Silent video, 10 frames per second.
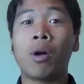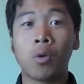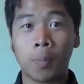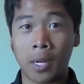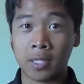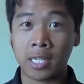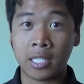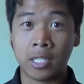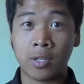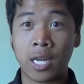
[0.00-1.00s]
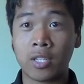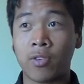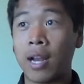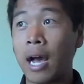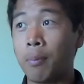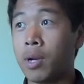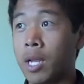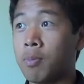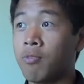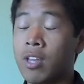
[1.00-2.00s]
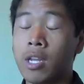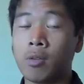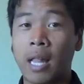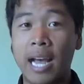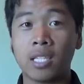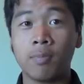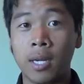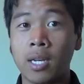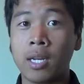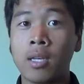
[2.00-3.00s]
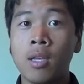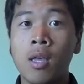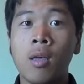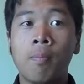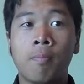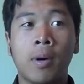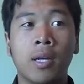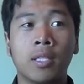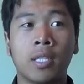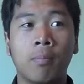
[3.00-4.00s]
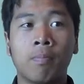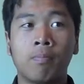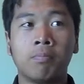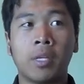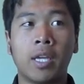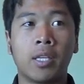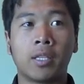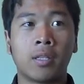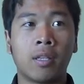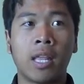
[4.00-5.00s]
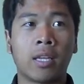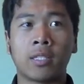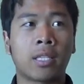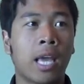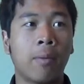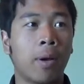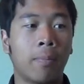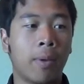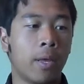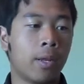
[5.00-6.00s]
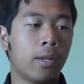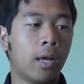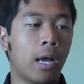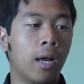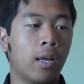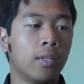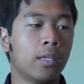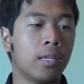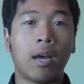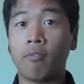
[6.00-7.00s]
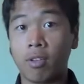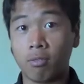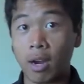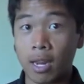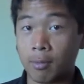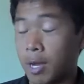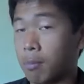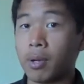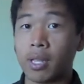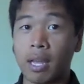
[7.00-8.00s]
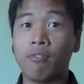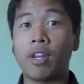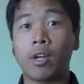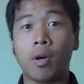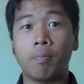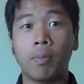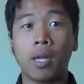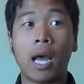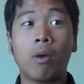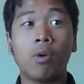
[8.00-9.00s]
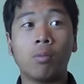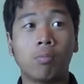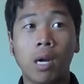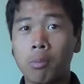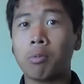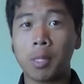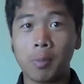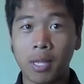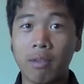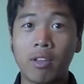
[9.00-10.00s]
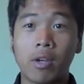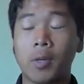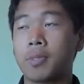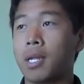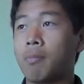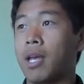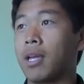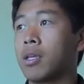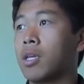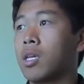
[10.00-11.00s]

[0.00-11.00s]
I want to apologize to you guys for not putting up the video last Monday, but some things came up and I did not feel right about putting that video up, but I will probably put that video up someday